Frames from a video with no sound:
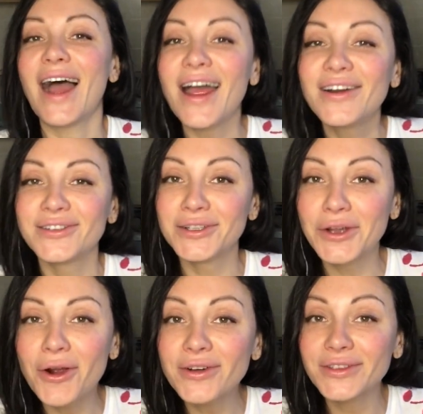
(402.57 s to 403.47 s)
iron
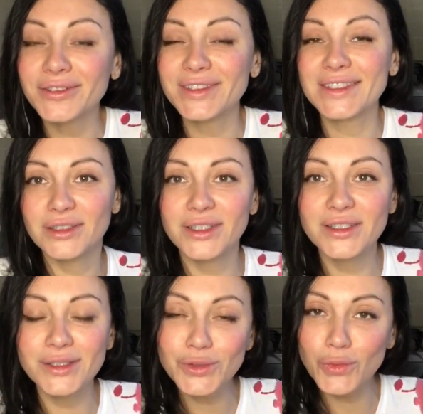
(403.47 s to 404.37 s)
curtain that
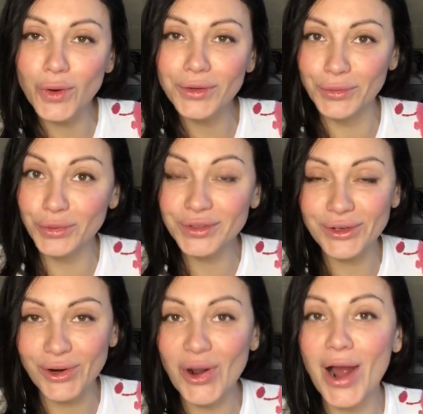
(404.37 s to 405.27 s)
this wall will
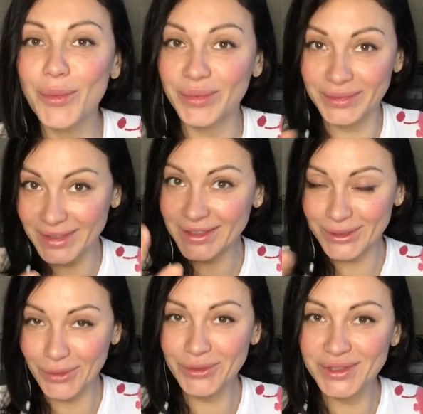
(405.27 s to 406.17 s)
grow up
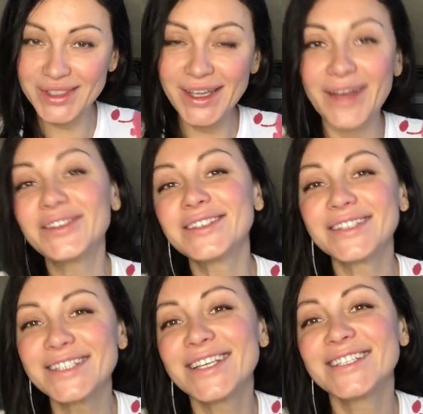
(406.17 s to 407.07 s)
so you see everything
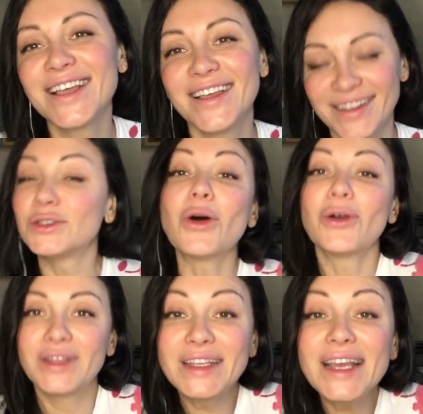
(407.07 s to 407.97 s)
as i say so uh,